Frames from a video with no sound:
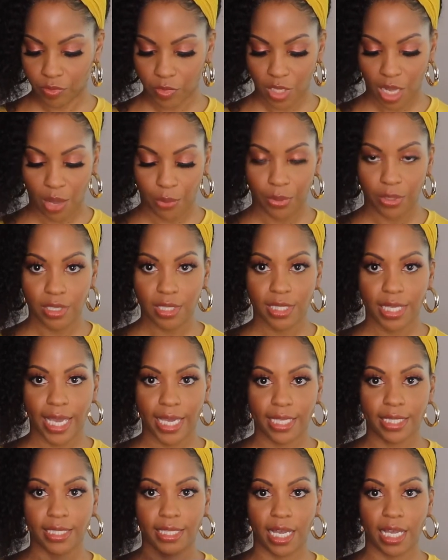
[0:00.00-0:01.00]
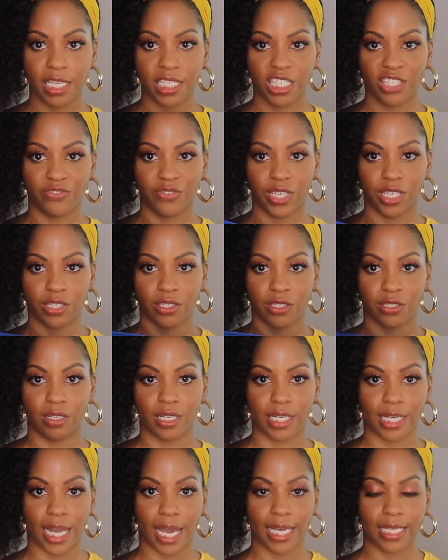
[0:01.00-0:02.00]
I will say it does feel
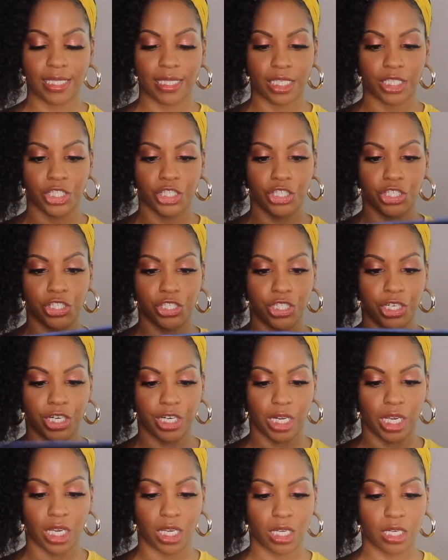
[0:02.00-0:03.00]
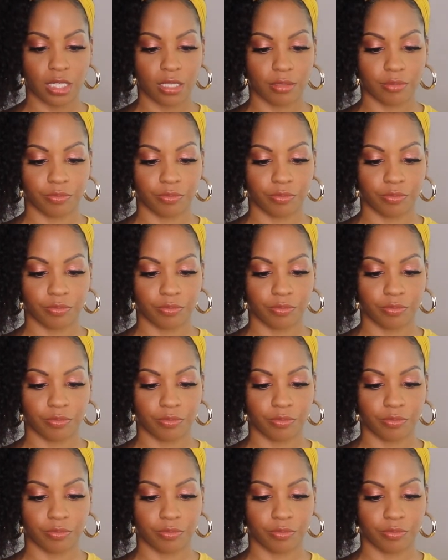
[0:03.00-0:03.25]
nice and sturdy.